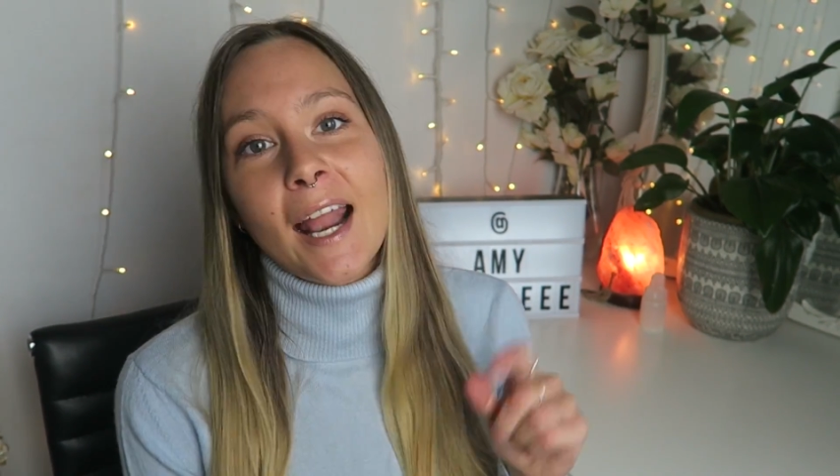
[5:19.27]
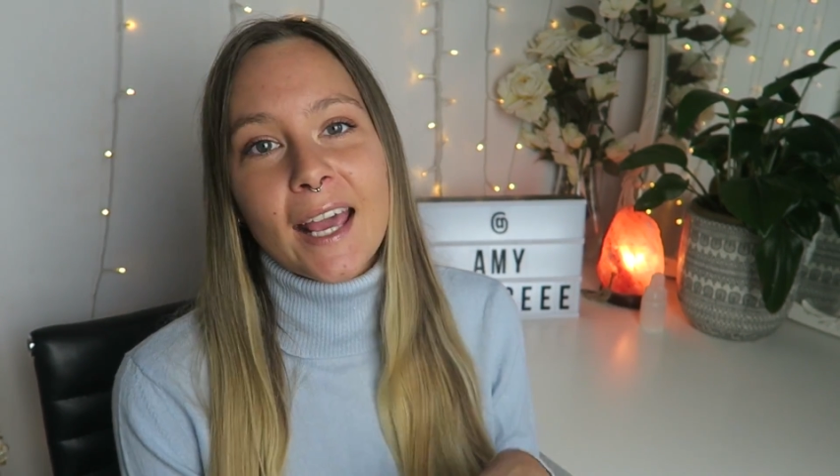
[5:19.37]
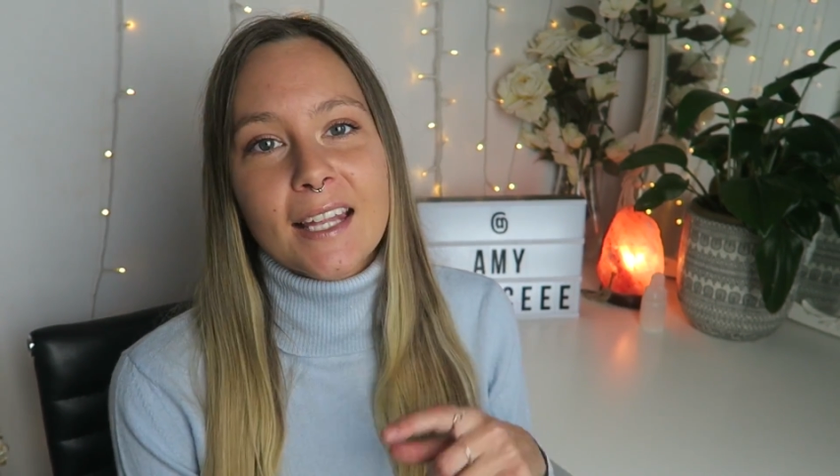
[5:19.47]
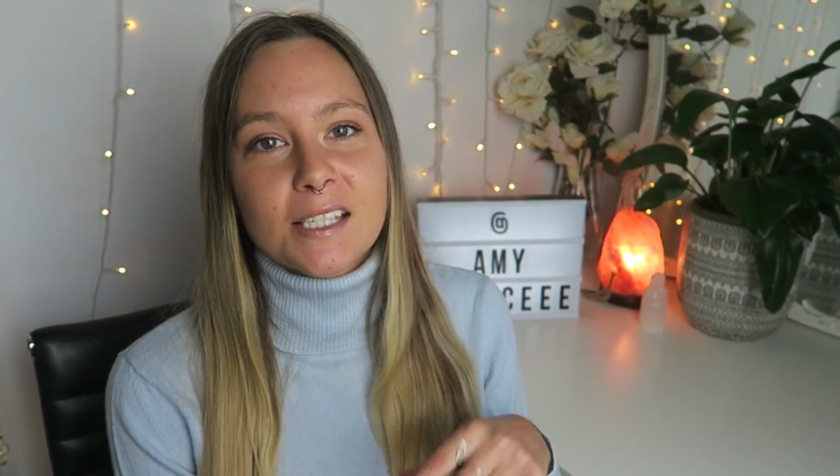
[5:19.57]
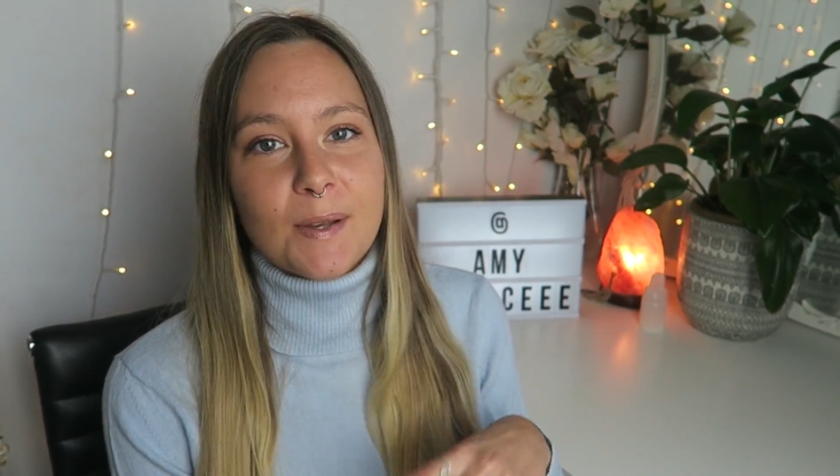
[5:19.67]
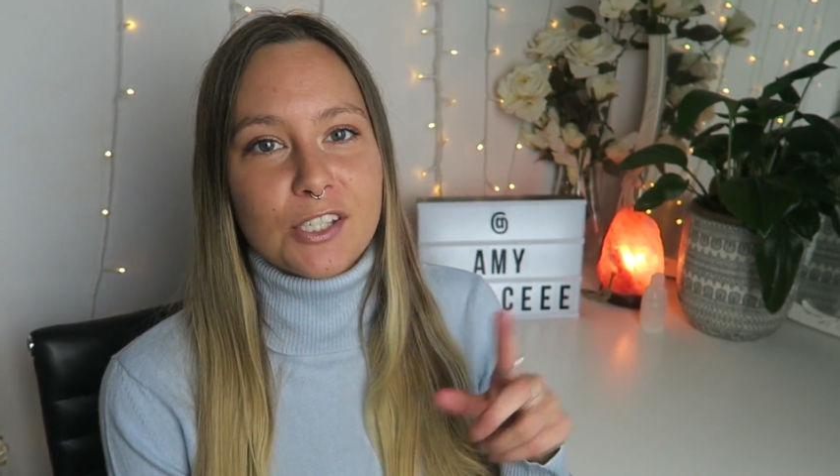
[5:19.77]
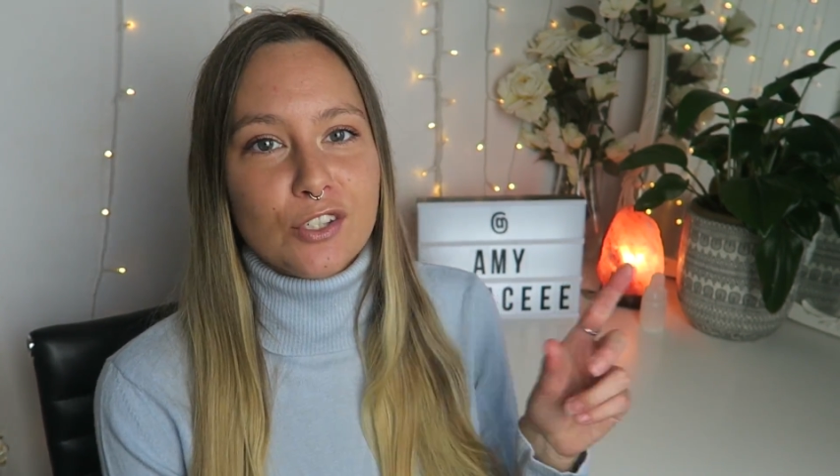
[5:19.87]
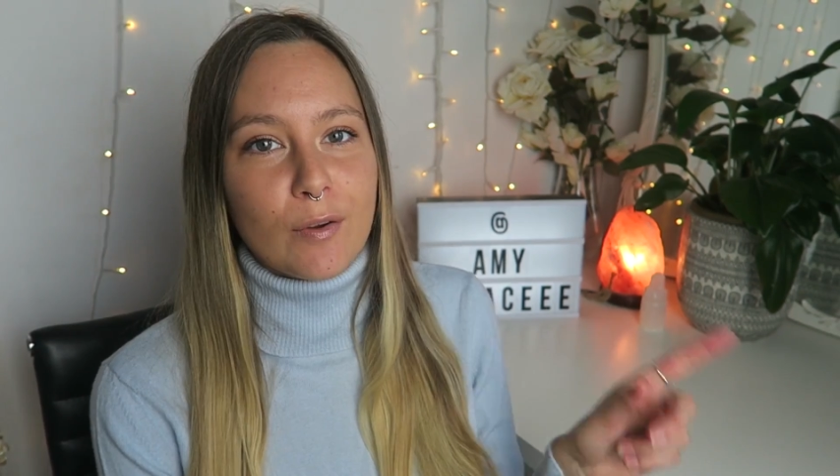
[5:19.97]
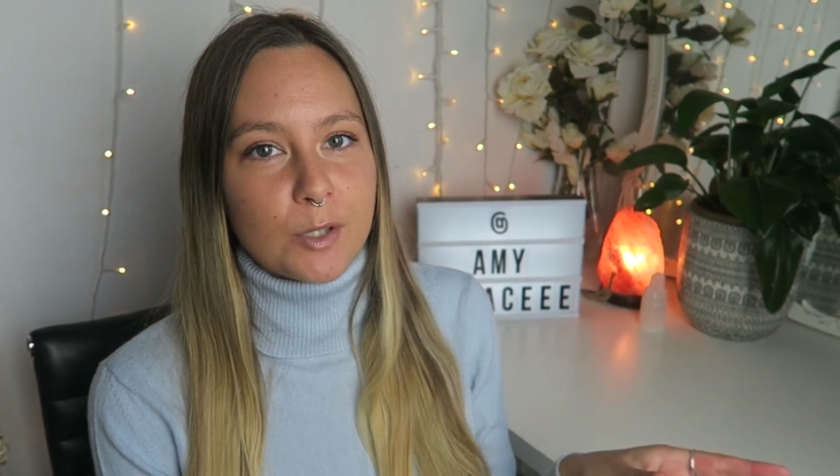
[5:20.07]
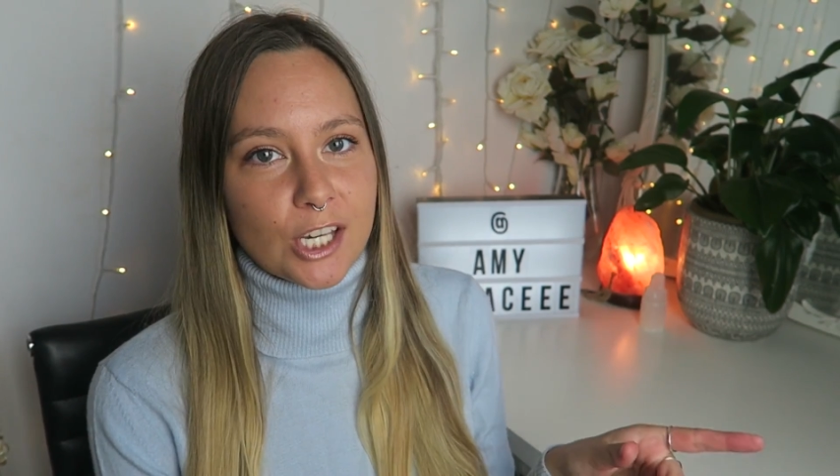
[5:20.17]
And I get this
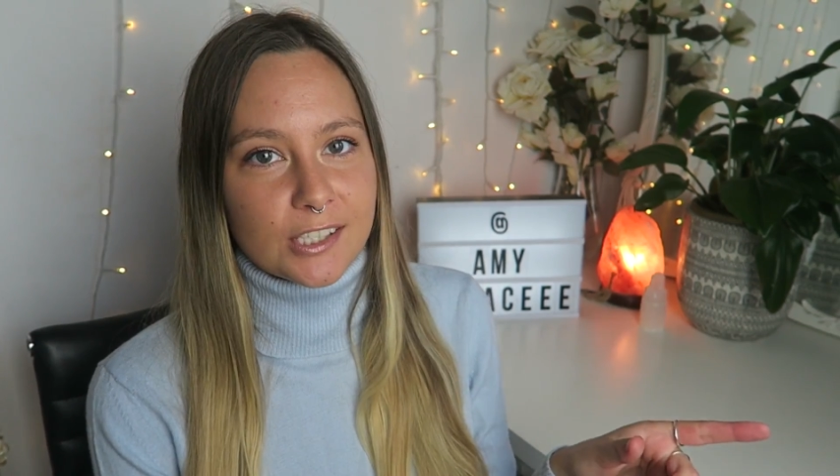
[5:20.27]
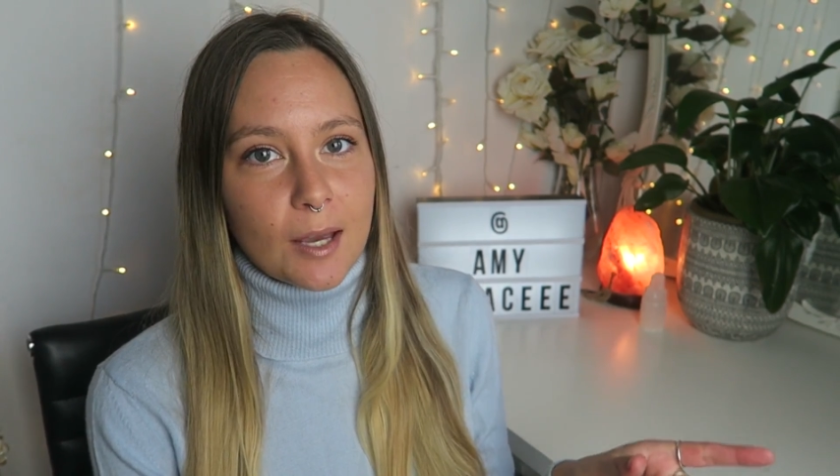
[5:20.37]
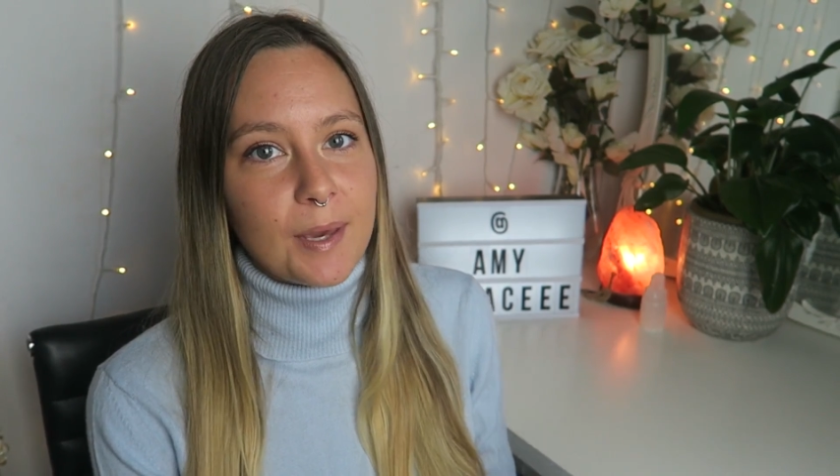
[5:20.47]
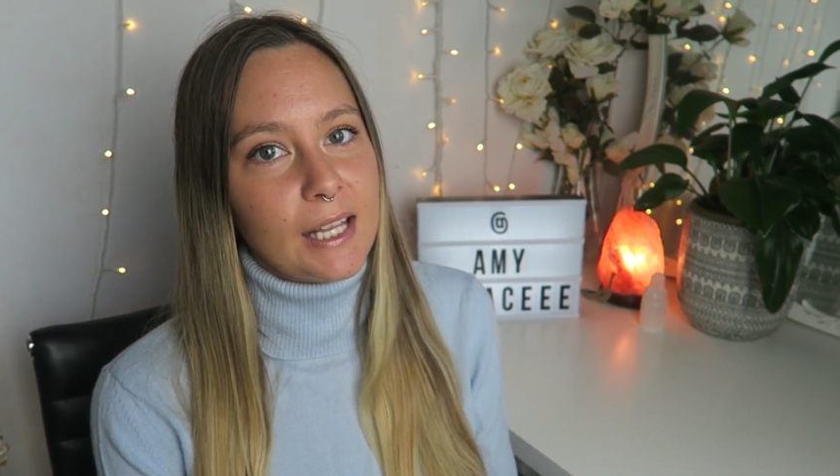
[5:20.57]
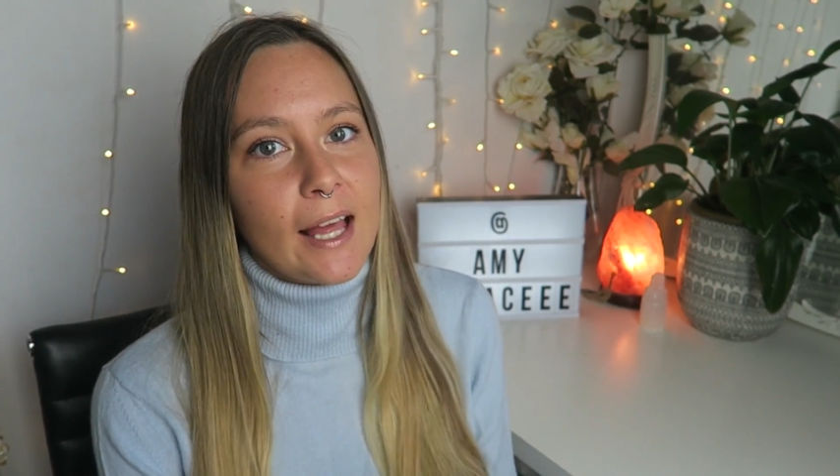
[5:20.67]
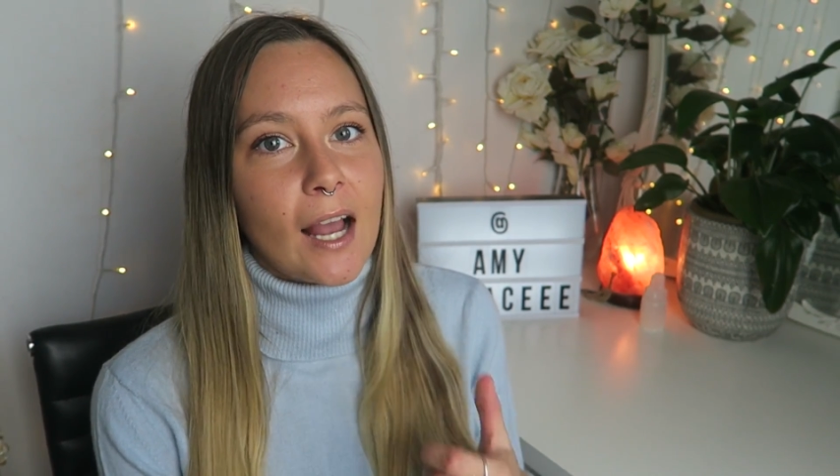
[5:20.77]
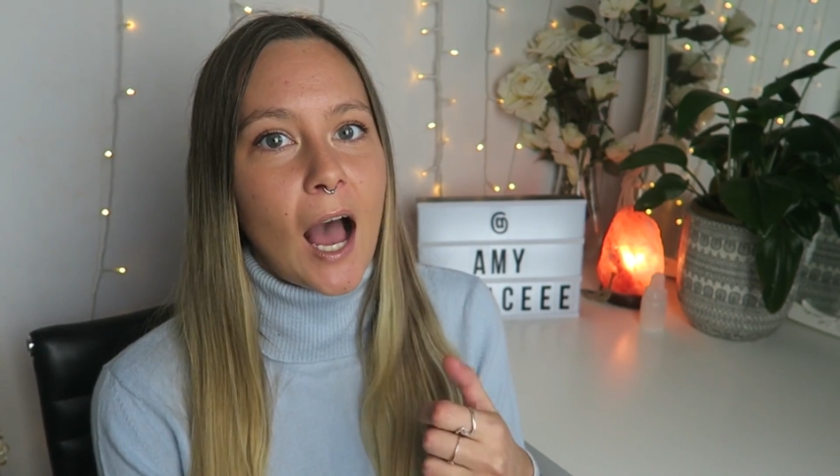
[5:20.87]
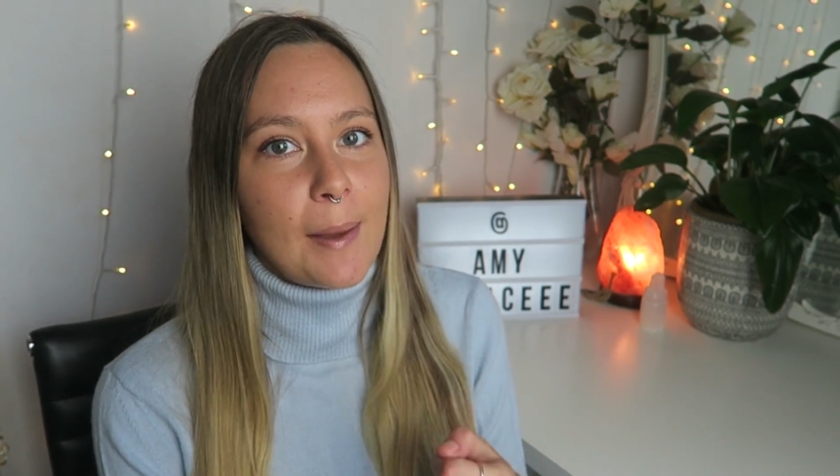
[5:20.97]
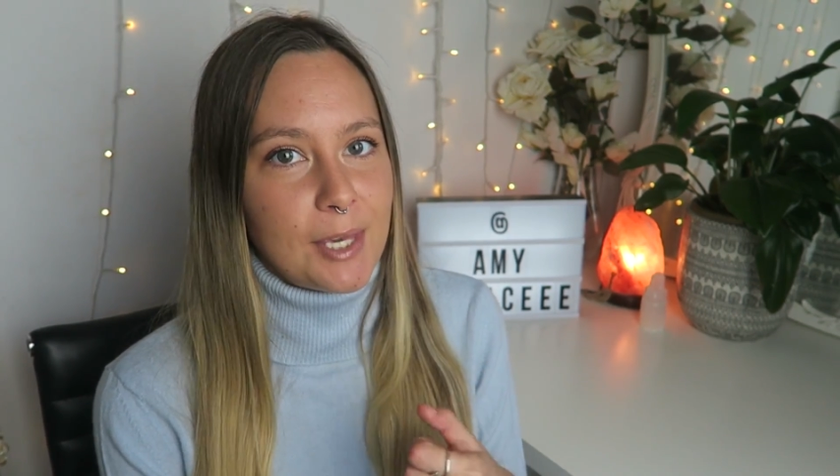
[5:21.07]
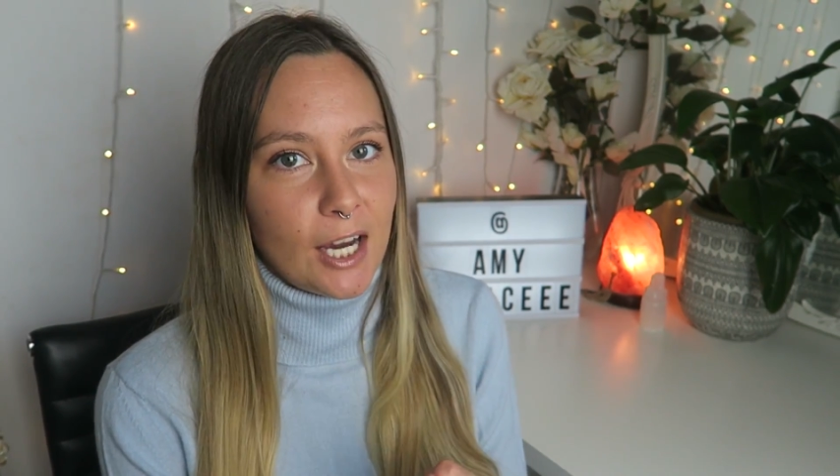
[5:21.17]
message from Jessica being like,
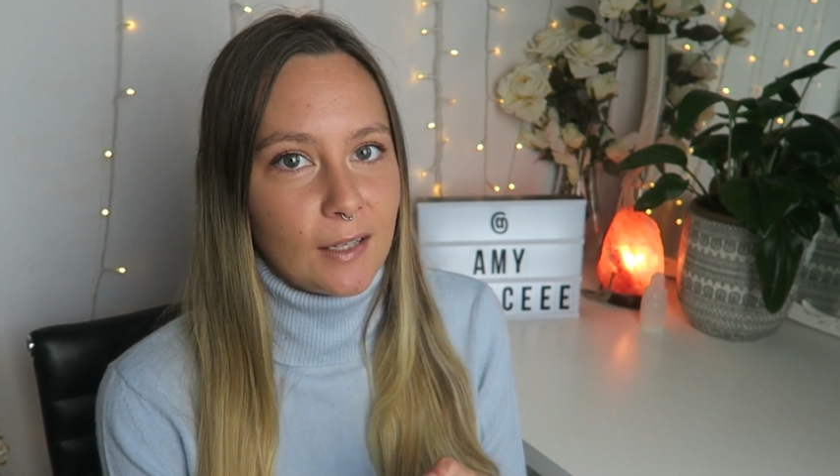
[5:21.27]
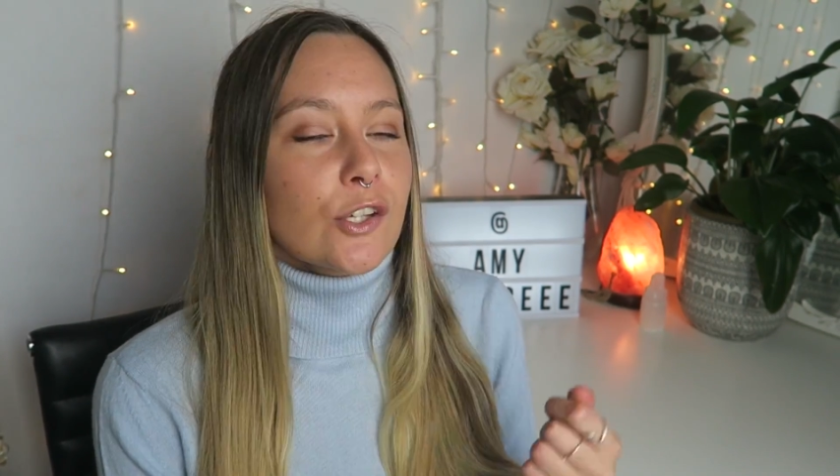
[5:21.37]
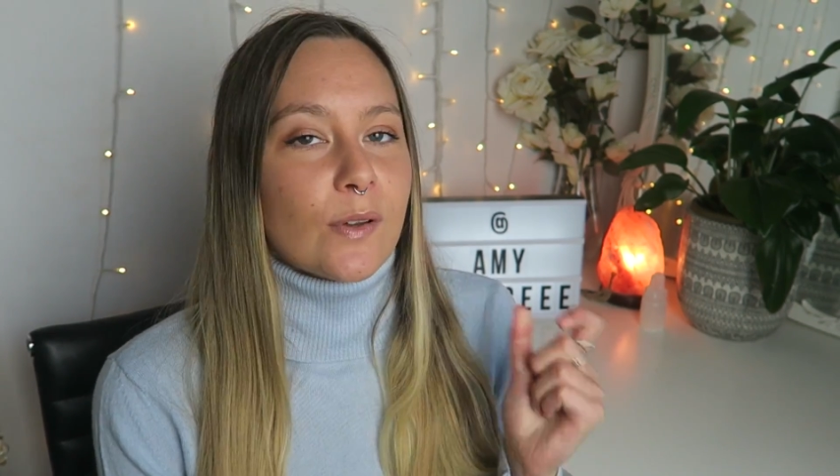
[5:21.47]
I'm here.